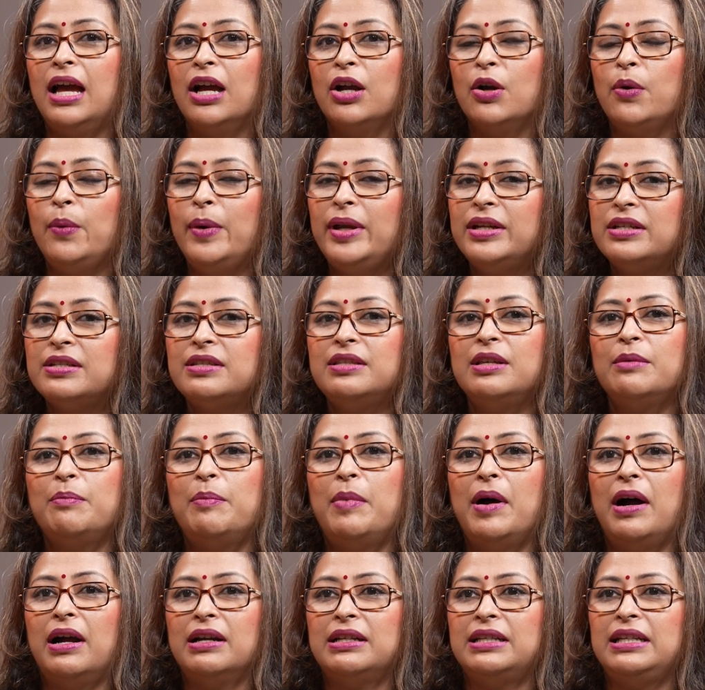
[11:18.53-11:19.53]
Quit the
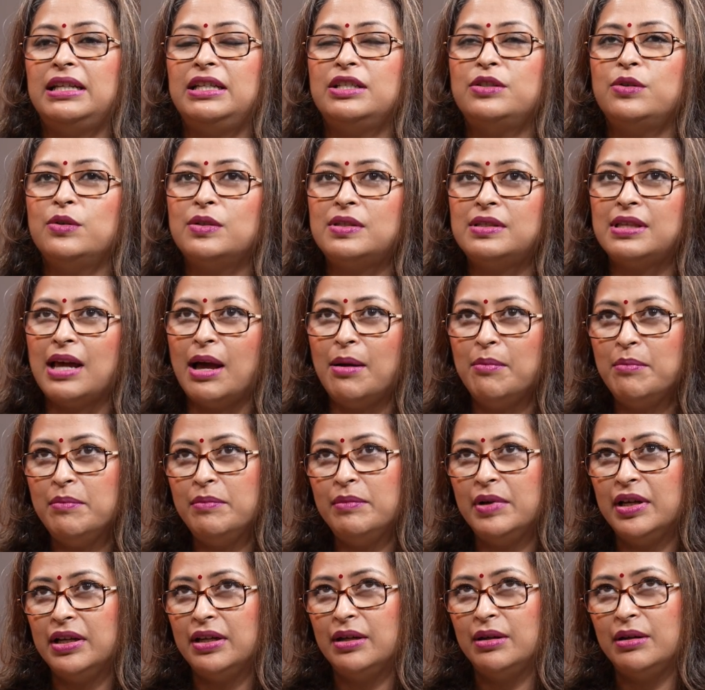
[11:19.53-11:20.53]
party. So
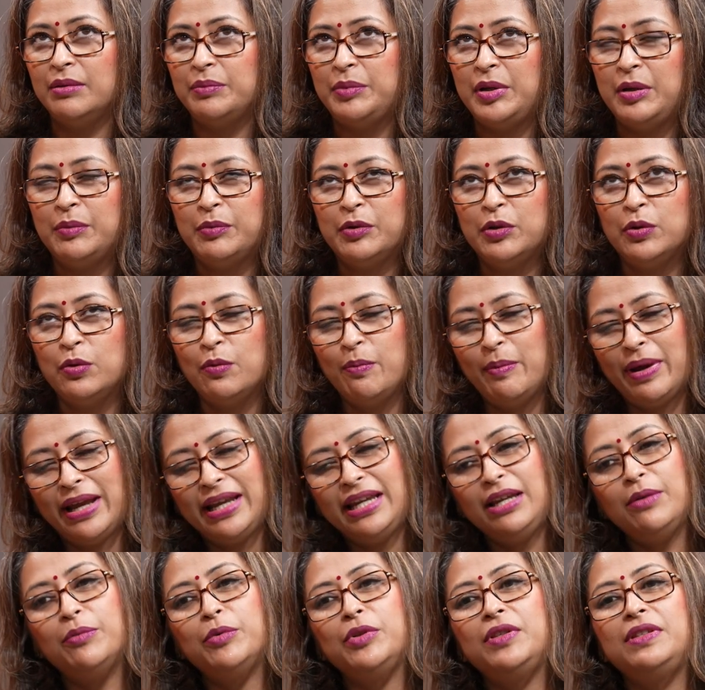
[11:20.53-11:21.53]
some people who
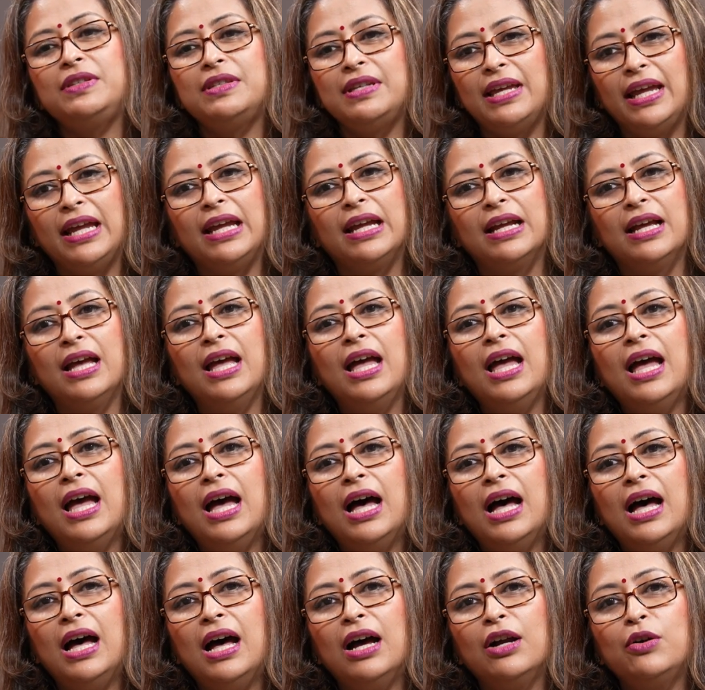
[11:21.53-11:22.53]
many would think
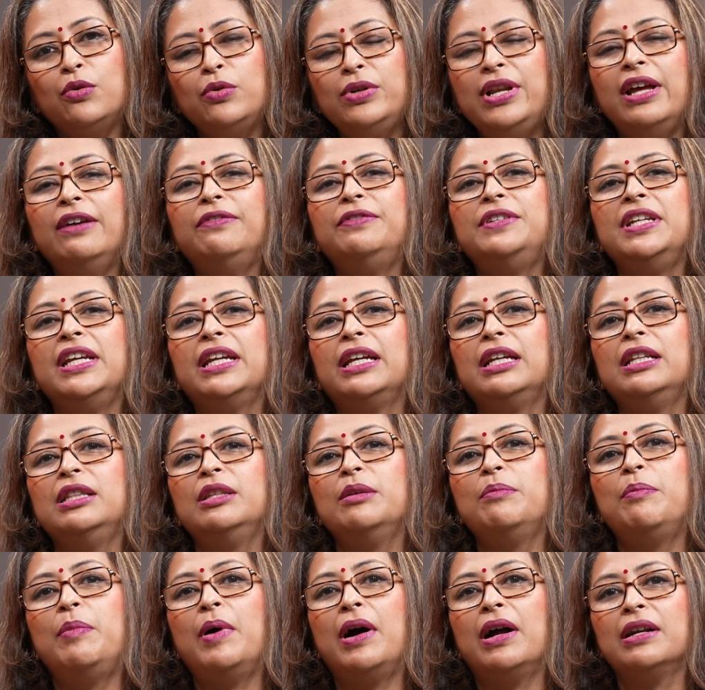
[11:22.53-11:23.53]
could have taken
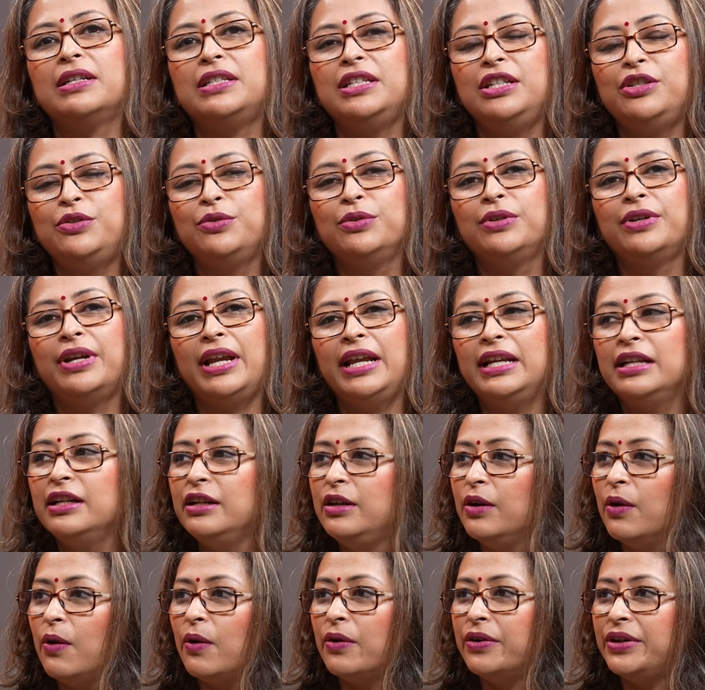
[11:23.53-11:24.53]
the party to great
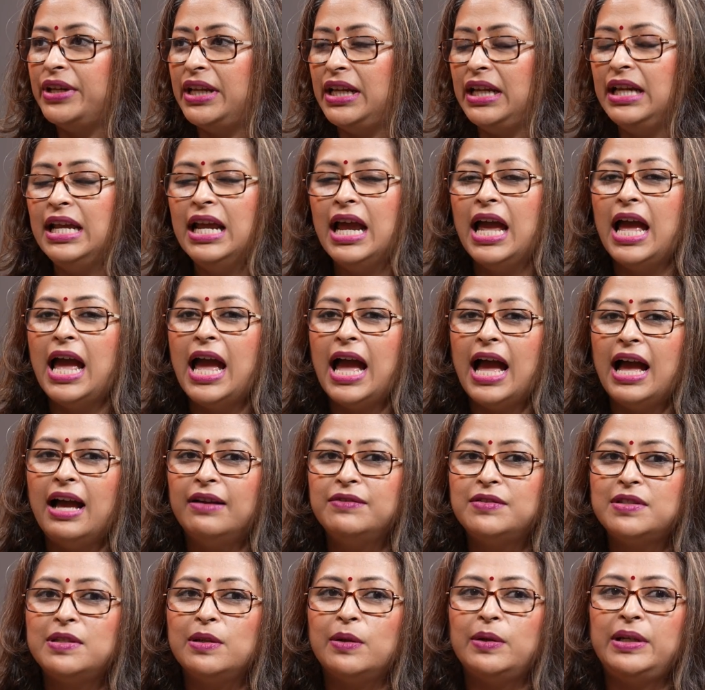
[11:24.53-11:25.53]
glory have
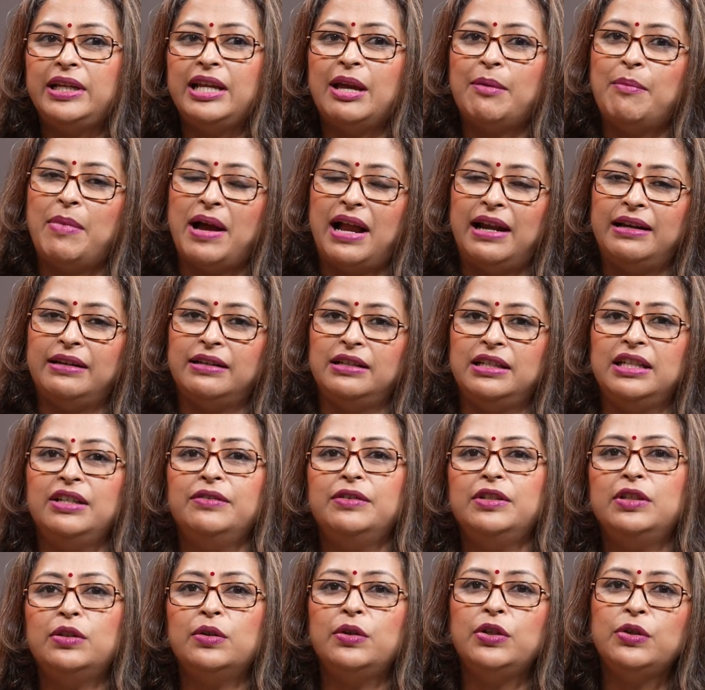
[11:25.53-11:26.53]
slowly abandoned.
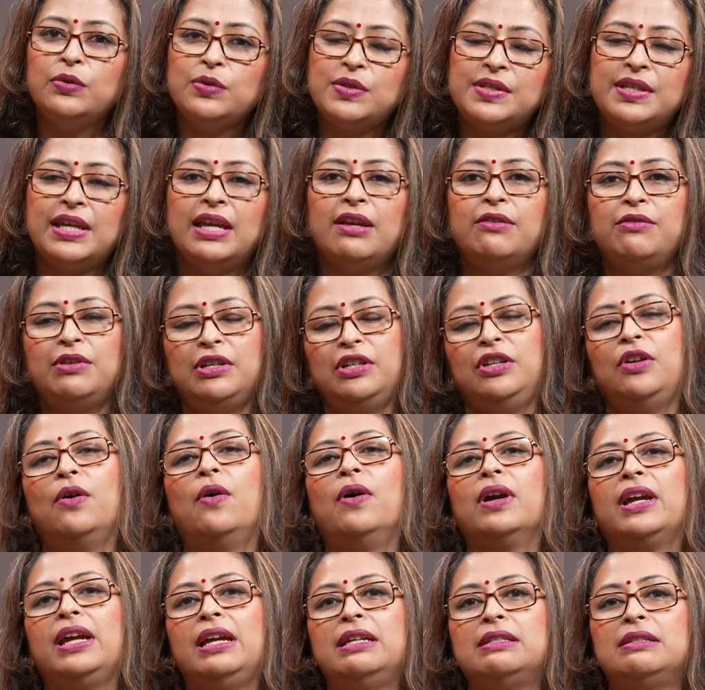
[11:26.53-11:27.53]
Even though you say in
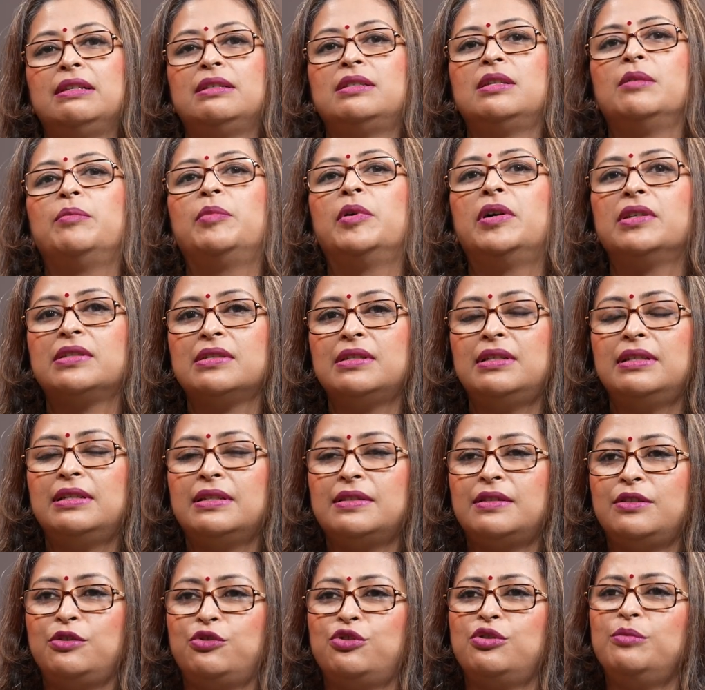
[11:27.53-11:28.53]
your case it's a personal
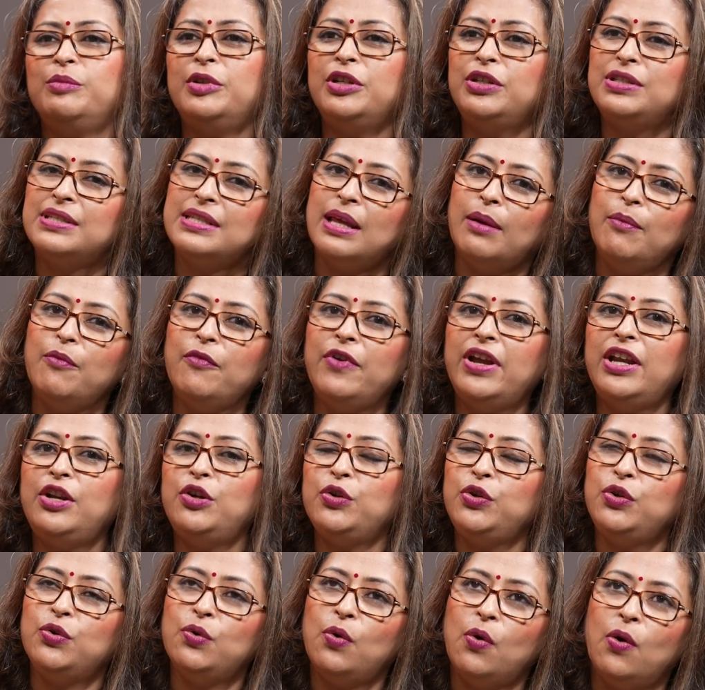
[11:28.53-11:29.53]
decision, but somewhere do
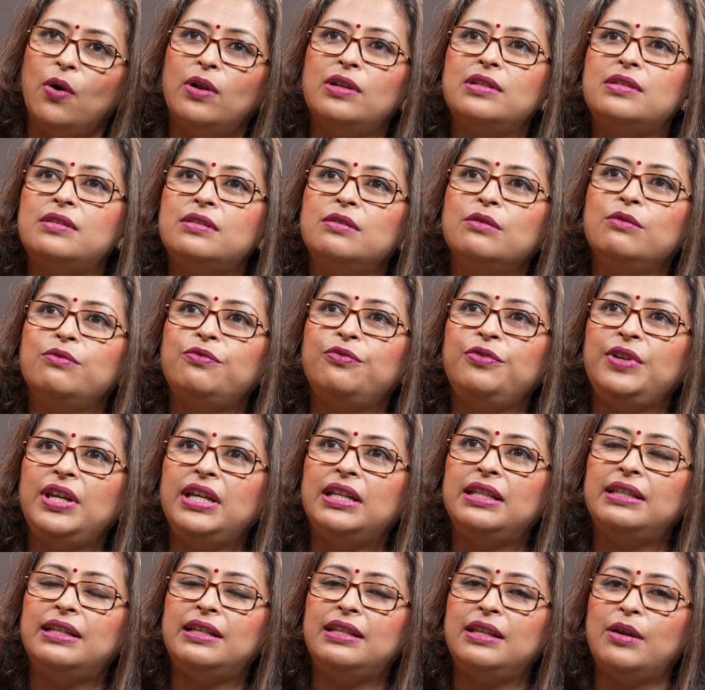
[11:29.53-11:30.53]
you also
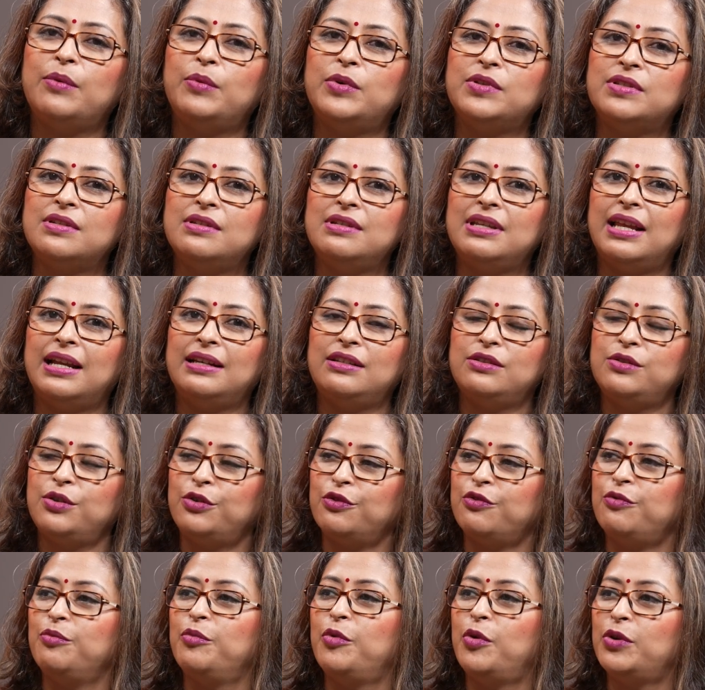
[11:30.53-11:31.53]
feel that there wasn't that sort
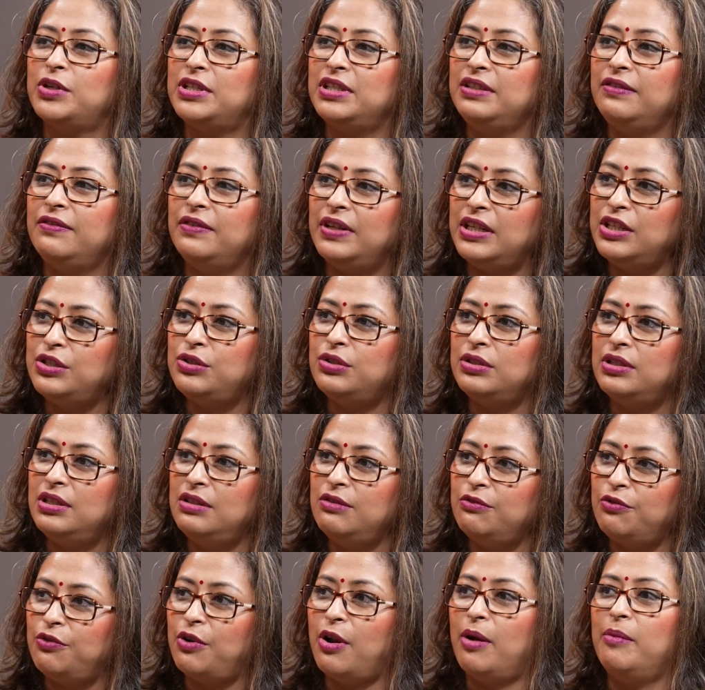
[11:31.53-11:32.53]
of
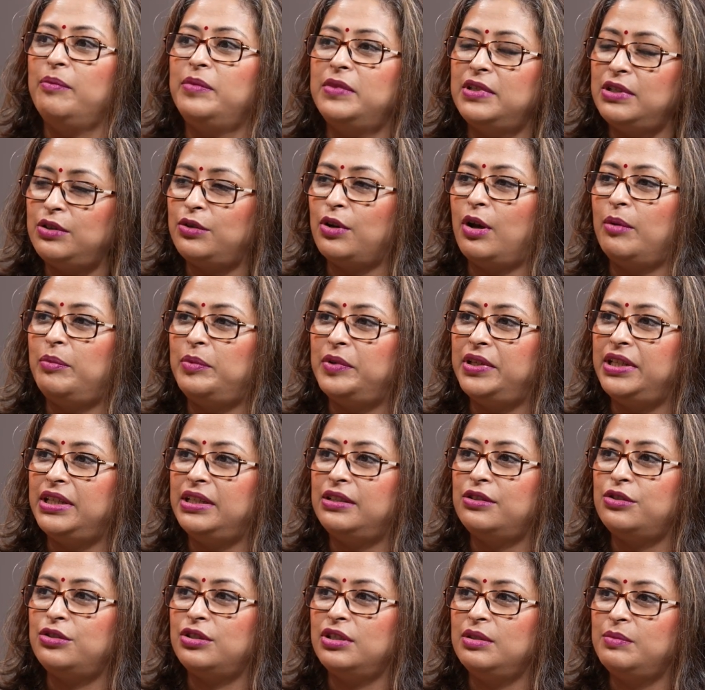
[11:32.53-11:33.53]
motivation from the top
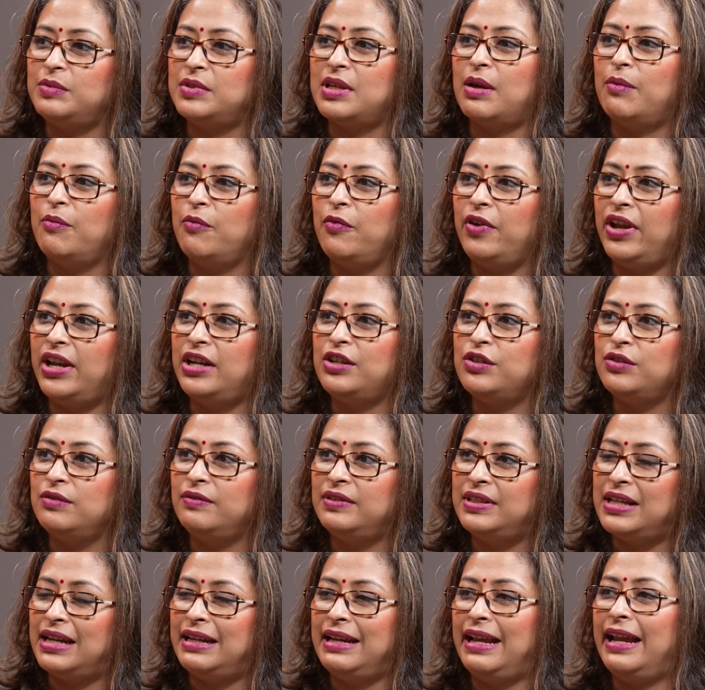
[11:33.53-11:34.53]
leadership, somewhere
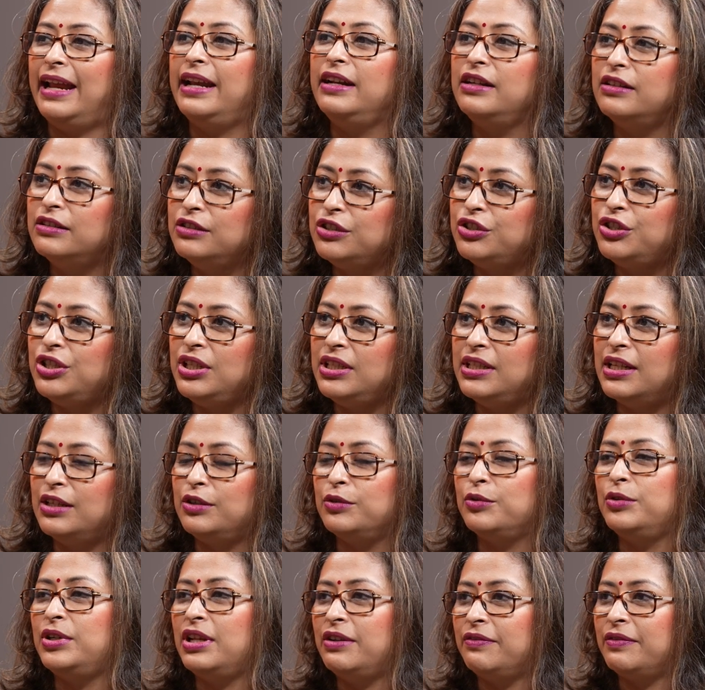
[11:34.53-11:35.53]
with that energy that
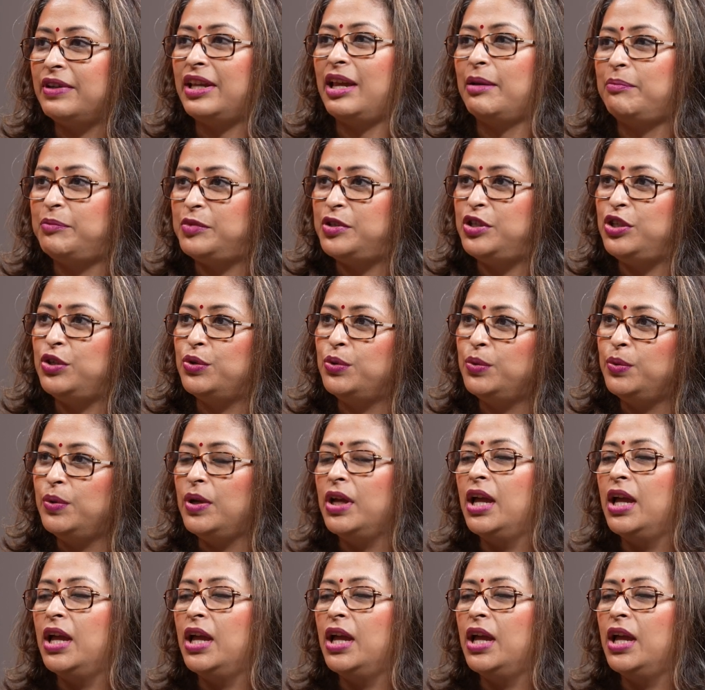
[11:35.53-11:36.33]
could have kept you?